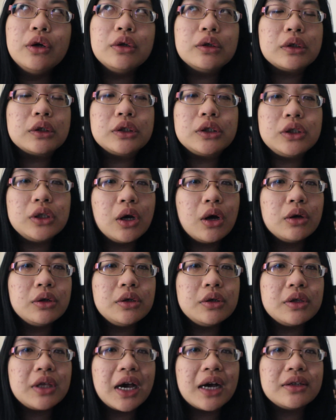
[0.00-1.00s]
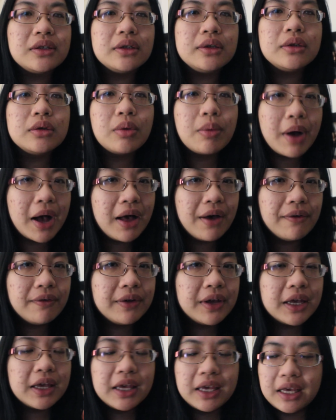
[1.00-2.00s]
or so,
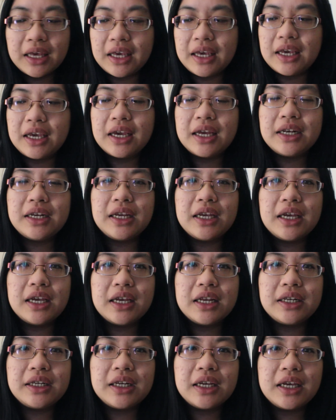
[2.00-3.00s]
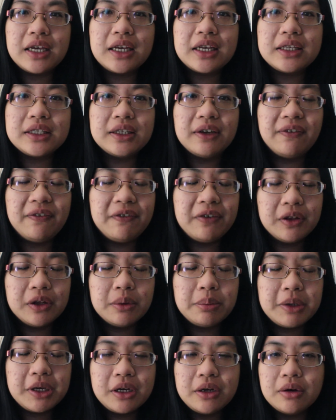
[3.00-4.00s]
2012, and it is a
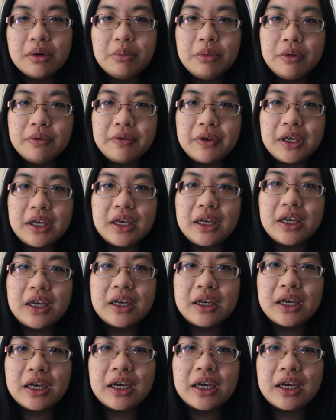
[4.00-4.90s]
Filipino movie.